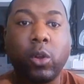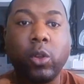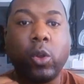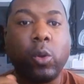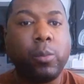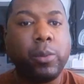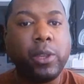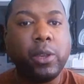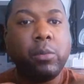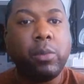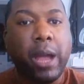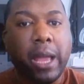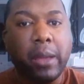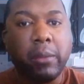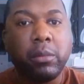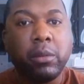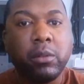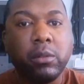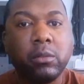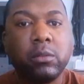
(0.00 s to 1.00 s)
You open your
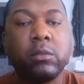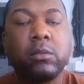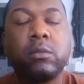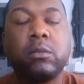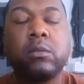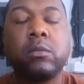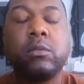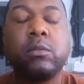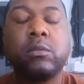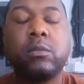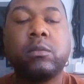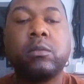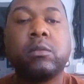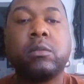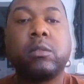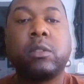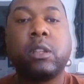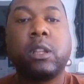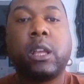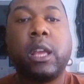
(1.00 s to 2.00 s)
Bible.
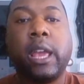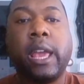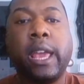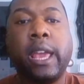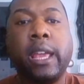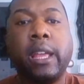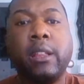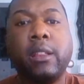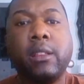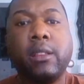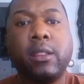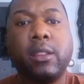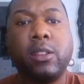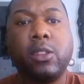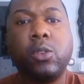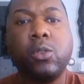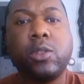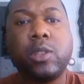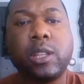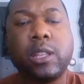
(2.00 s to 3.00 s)
And
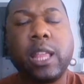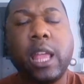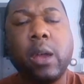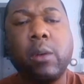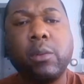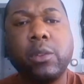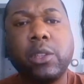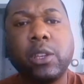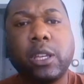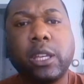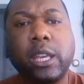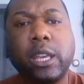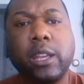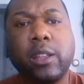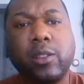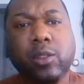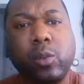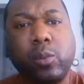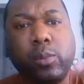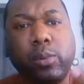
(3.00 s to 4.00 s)
you sit down with your
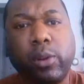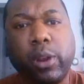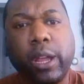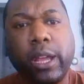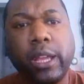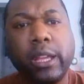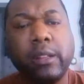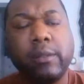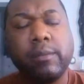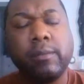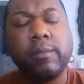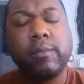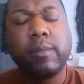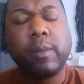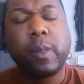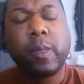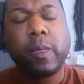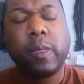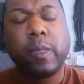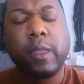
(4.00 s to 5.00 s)
kids, you pray,
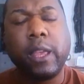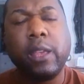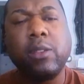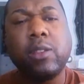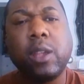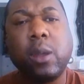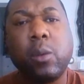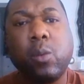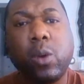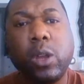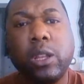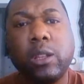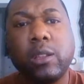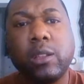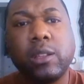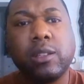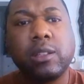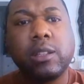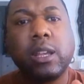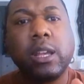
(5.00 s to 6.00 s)
and you say, what
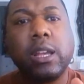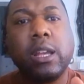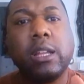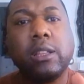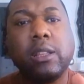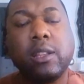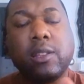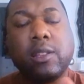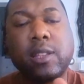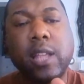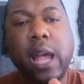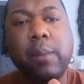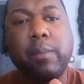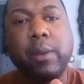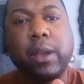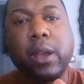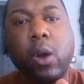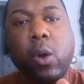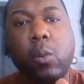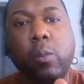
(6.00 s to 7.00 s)
is this
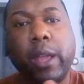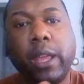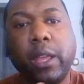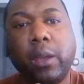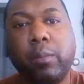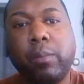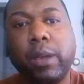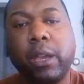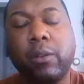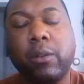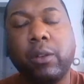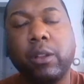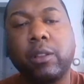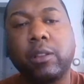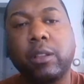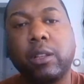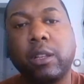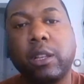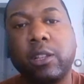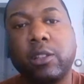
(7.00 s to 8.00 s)
topic? Obey your
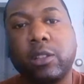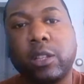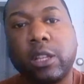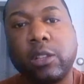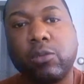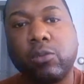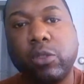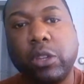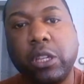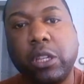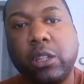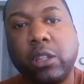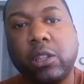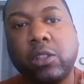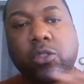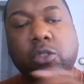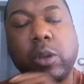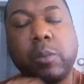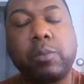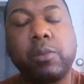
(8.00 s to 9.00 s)
parents. Let's read
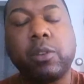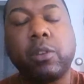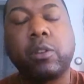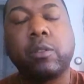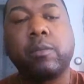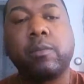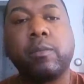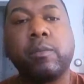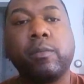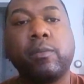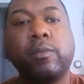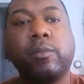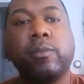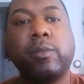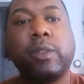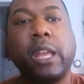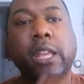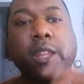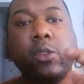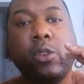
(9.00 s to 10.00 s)
the scripture.
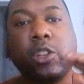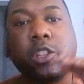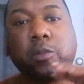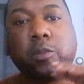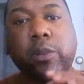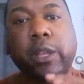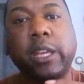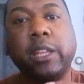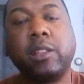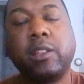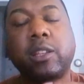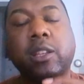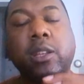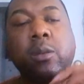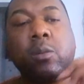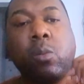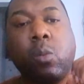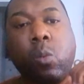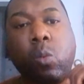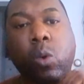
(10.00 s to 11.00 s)
And you explain to
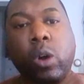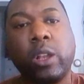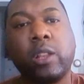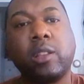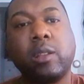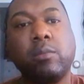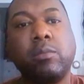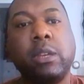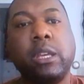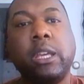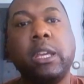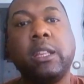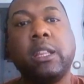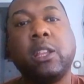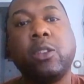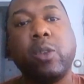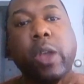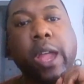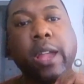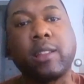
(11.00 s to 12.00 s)
them, what does it mean?
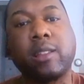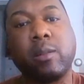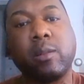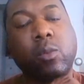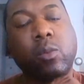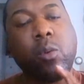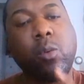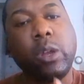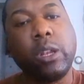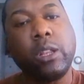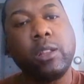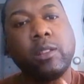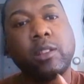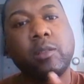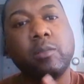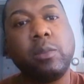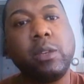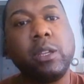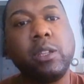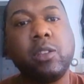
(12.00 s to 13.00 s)
Then you ask them, well, what does
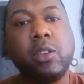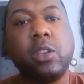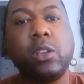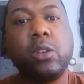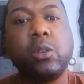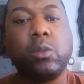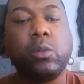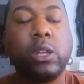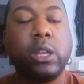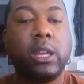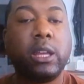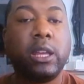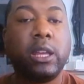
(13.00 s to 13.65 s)
this mean to you?